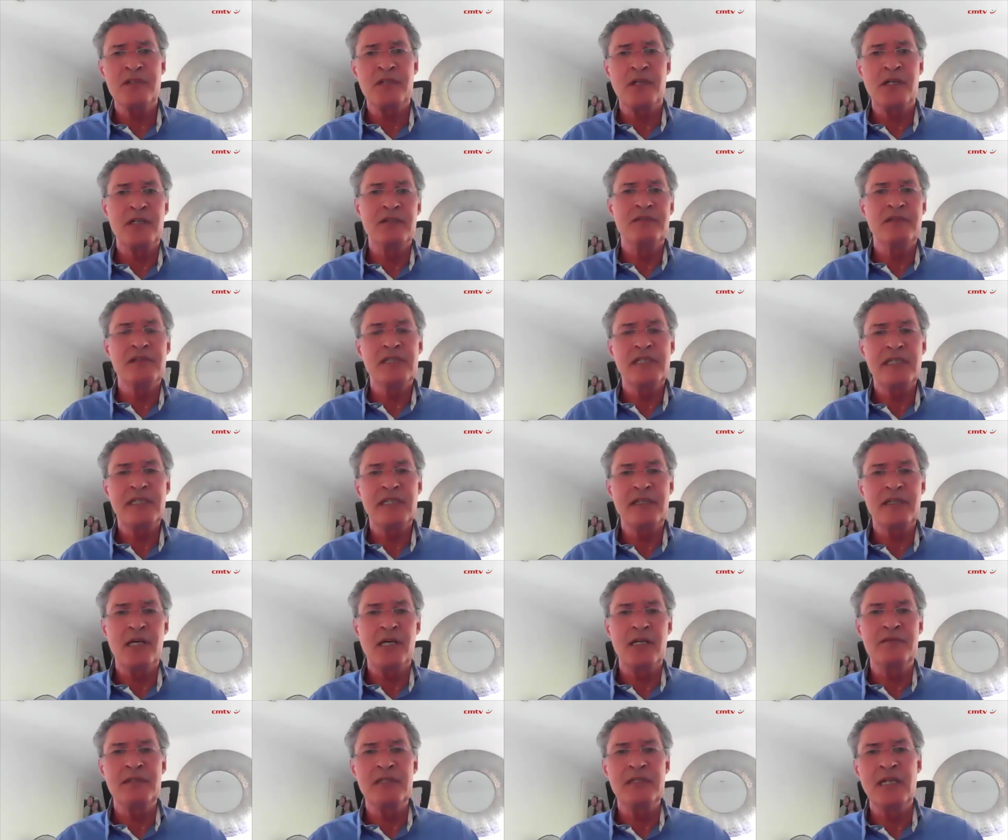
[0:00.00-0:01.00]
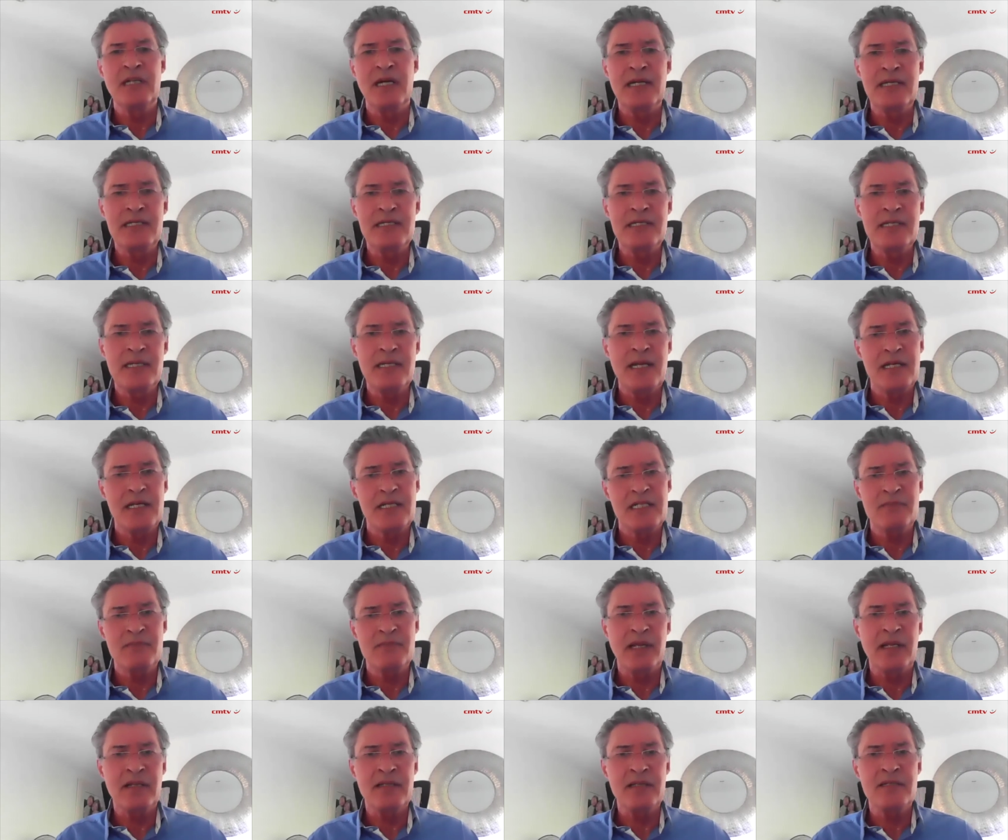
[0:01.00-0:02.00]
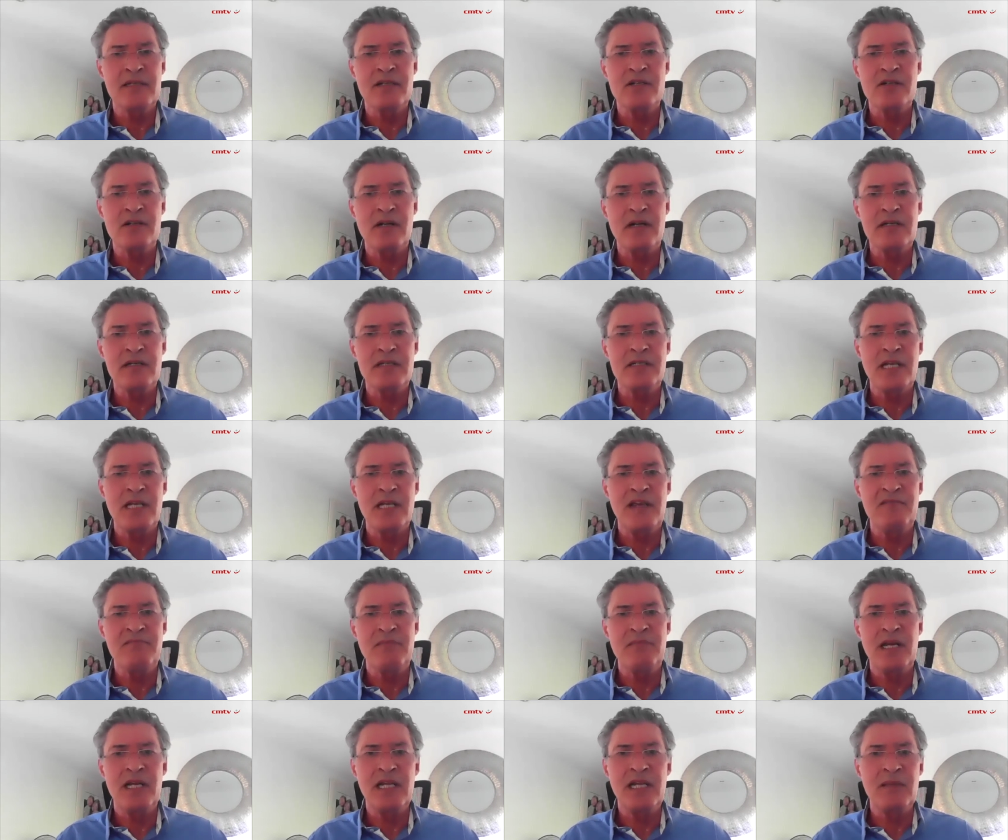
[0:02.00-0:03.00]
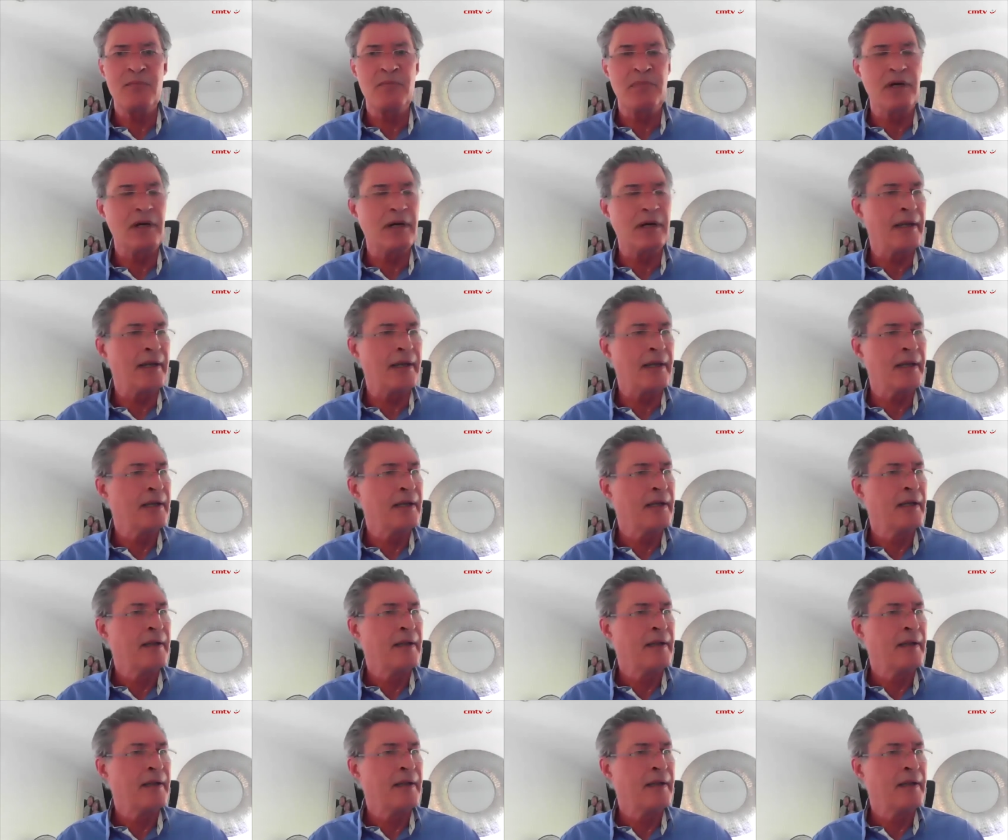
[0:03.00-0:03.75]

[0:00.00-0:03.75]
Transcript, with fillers: over the COVID-19 aspects and try to save money by